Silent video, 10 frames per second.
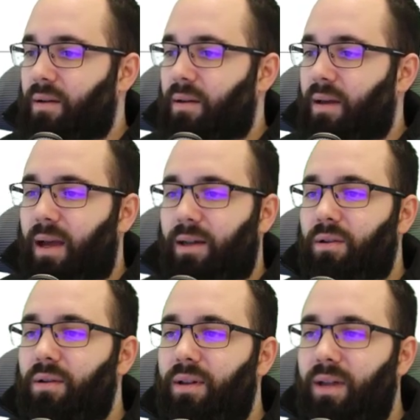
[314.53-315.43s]
and
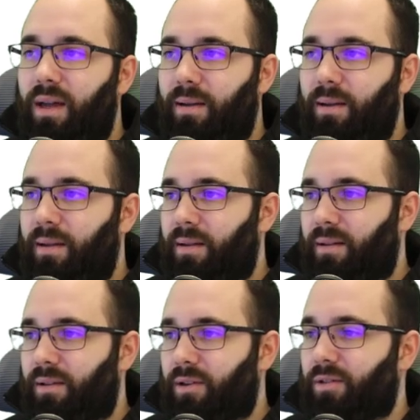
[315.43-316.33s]
you're done.
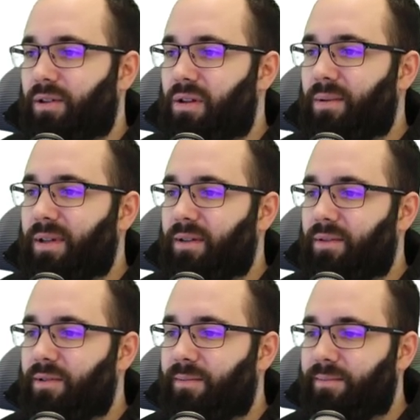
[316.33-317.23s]
You go to the three D
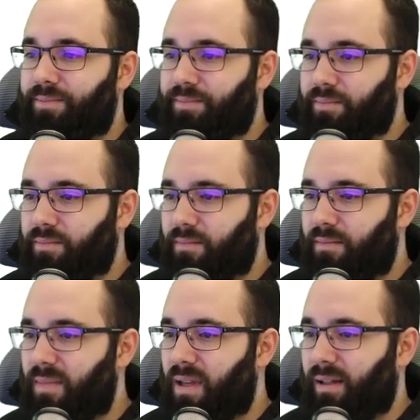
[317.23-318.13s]
view.
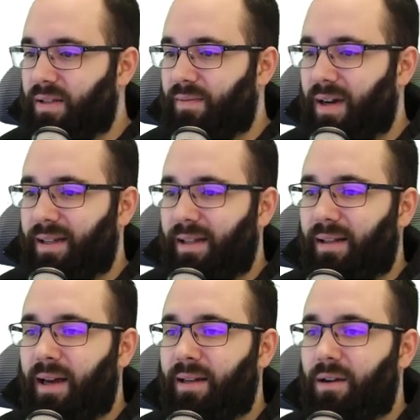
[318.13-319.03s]
Let's find that
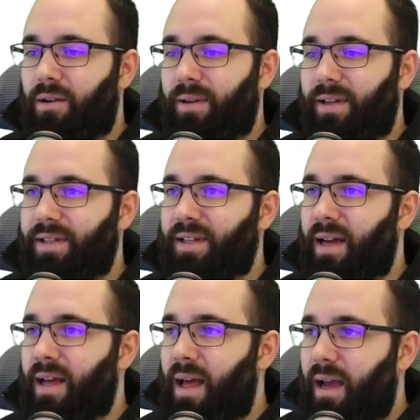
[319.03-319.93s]
line, here it is,
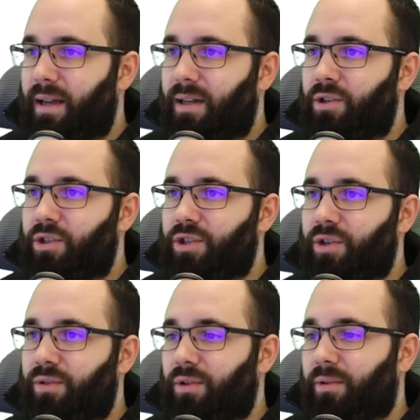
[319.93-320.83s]
and then you just go
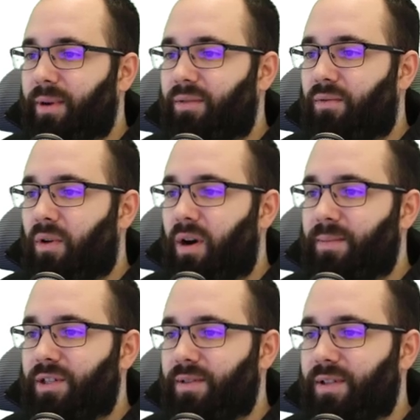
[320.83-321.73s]
to create form,
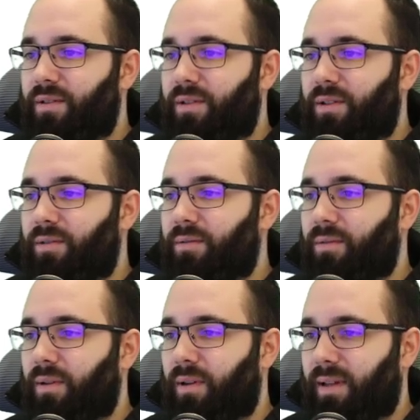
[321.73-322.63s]
so it's going to
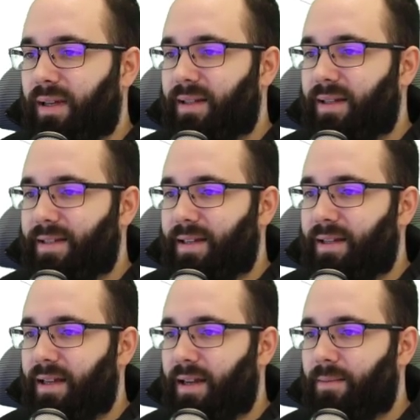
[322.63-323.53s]
look like this, and
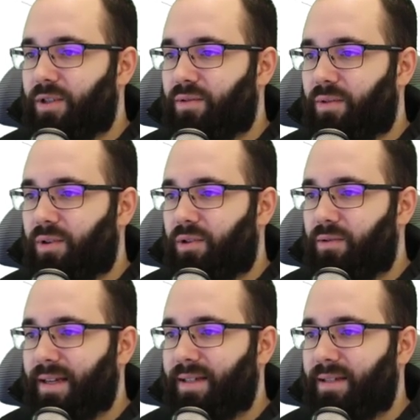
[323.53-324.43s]
then I just want to
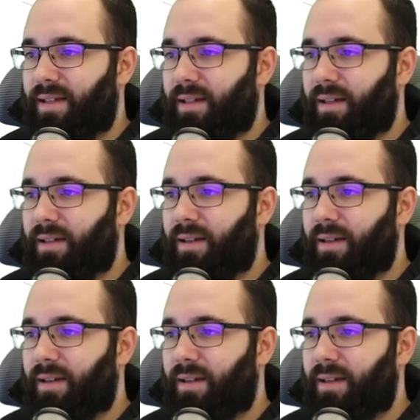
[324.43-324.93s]
extend it